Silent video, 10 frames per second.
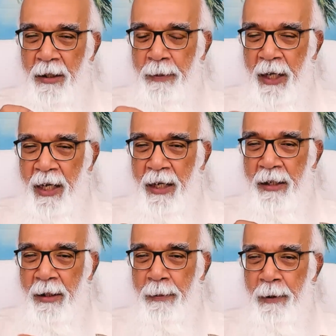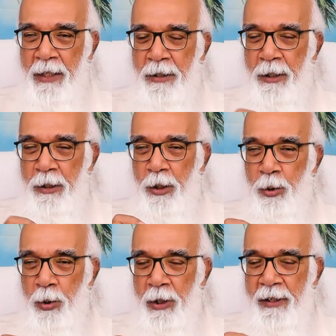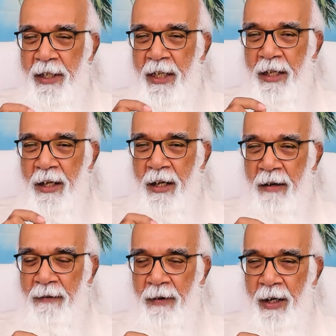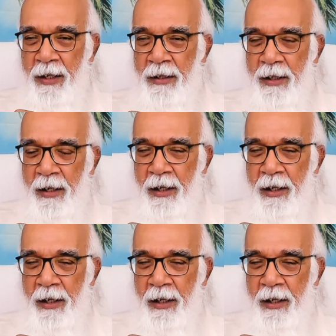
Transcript: The pain and the pleasure, the duality and a conflict,